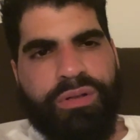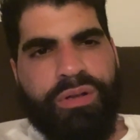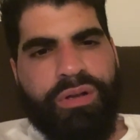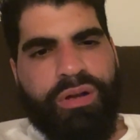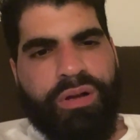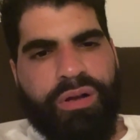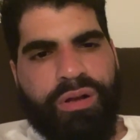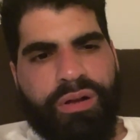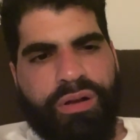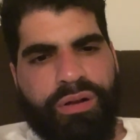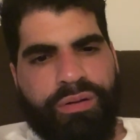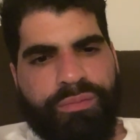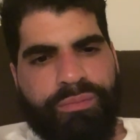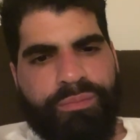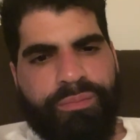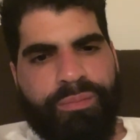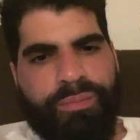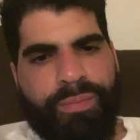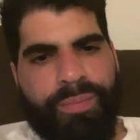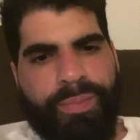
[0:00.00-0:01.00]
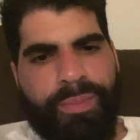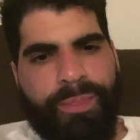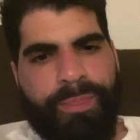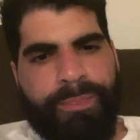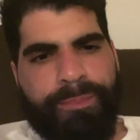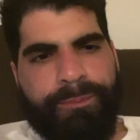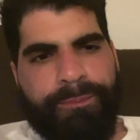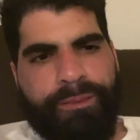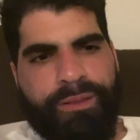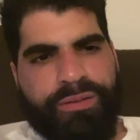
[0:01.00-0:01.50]
Um,
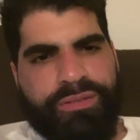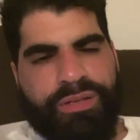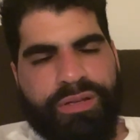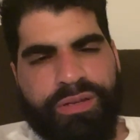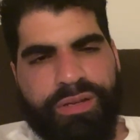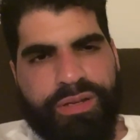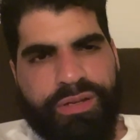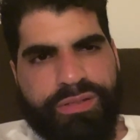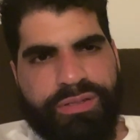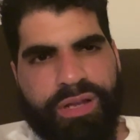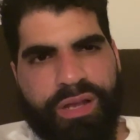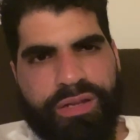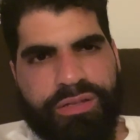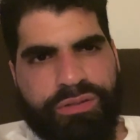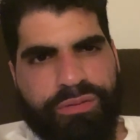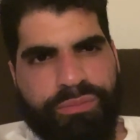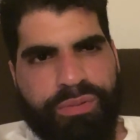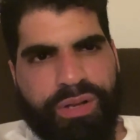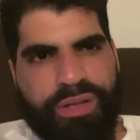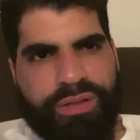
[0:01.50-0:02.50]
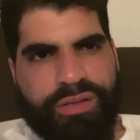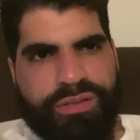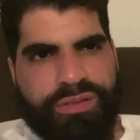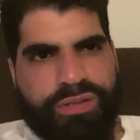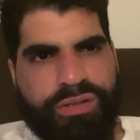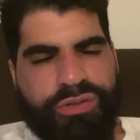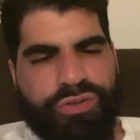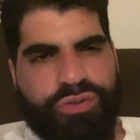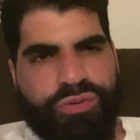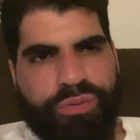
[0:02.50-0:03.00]
it's going to exacerbate the
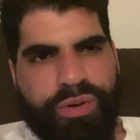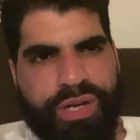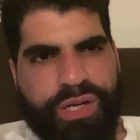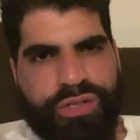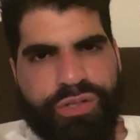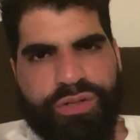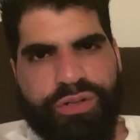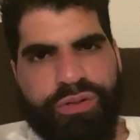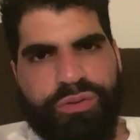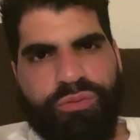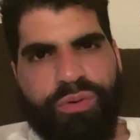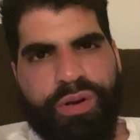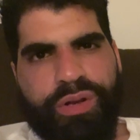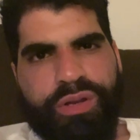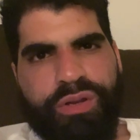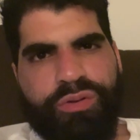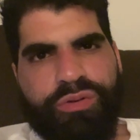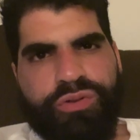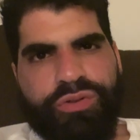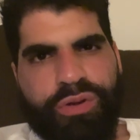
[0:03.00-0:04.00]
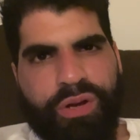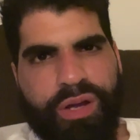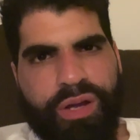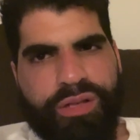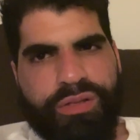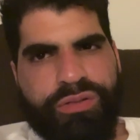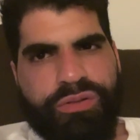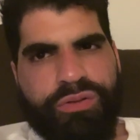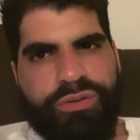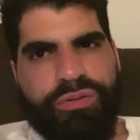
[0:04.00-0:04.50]
situation when you try
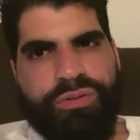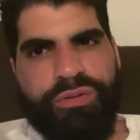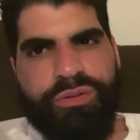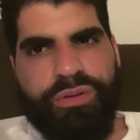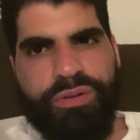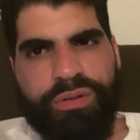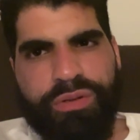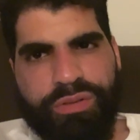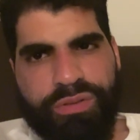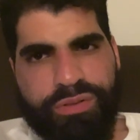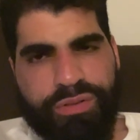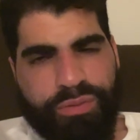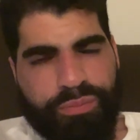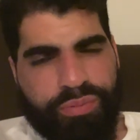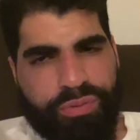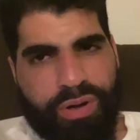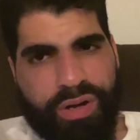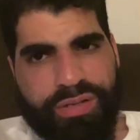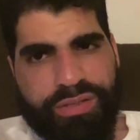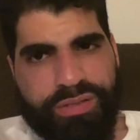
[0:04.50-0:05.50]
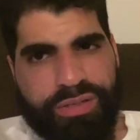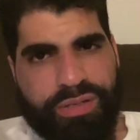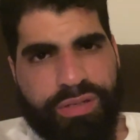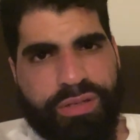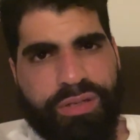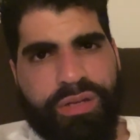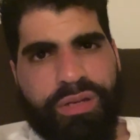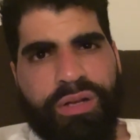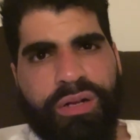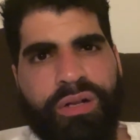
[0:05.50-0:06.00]
to suppress it.
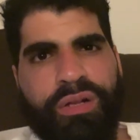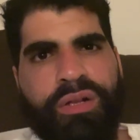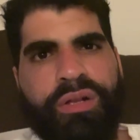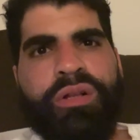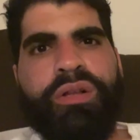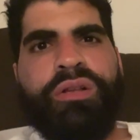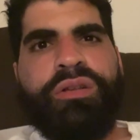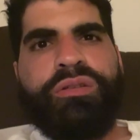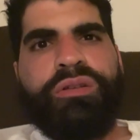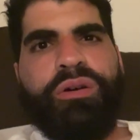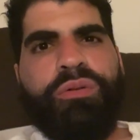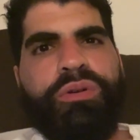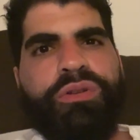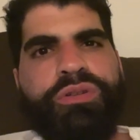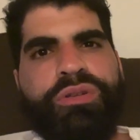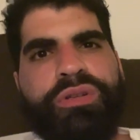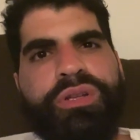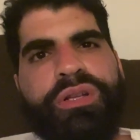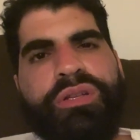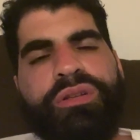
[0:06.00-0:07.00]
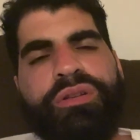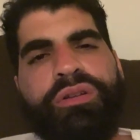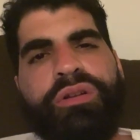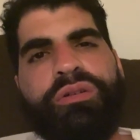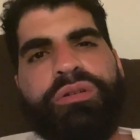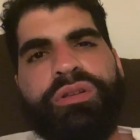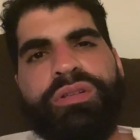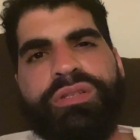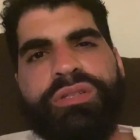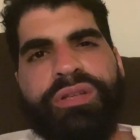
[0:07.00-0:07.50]
So what you need to do
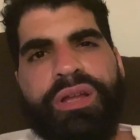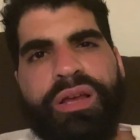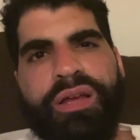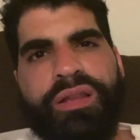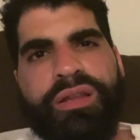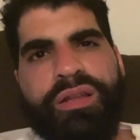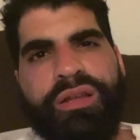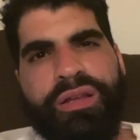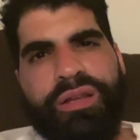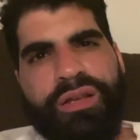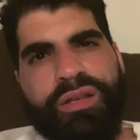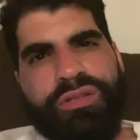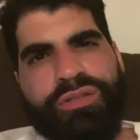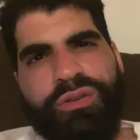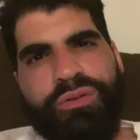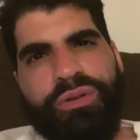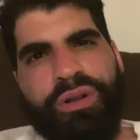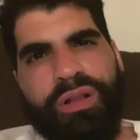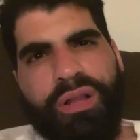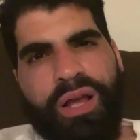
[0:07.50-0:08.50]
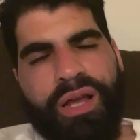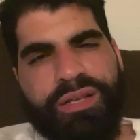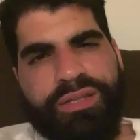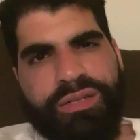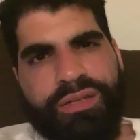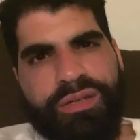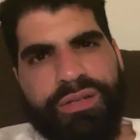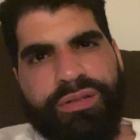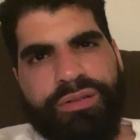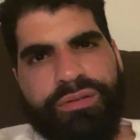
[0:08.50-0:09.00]
instead is utilize
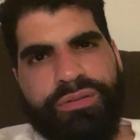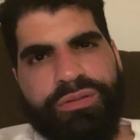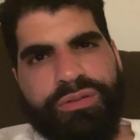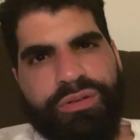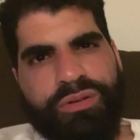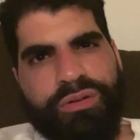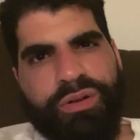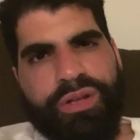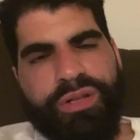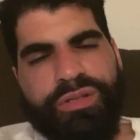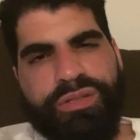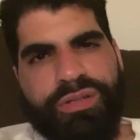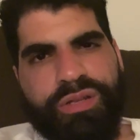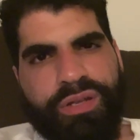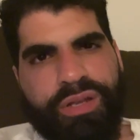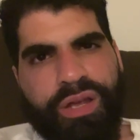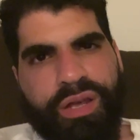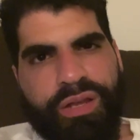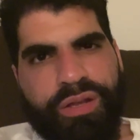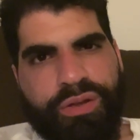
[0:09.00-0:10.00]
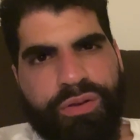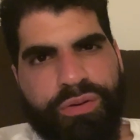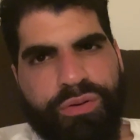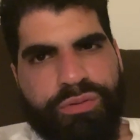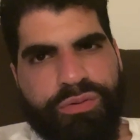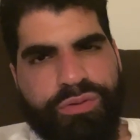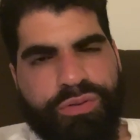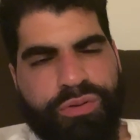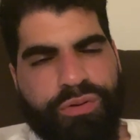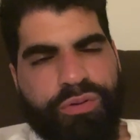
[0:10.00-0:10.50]
it to instigate you
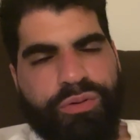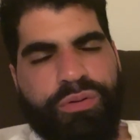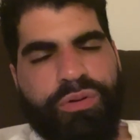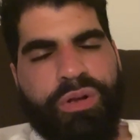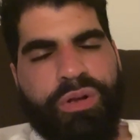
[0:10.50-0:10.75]
to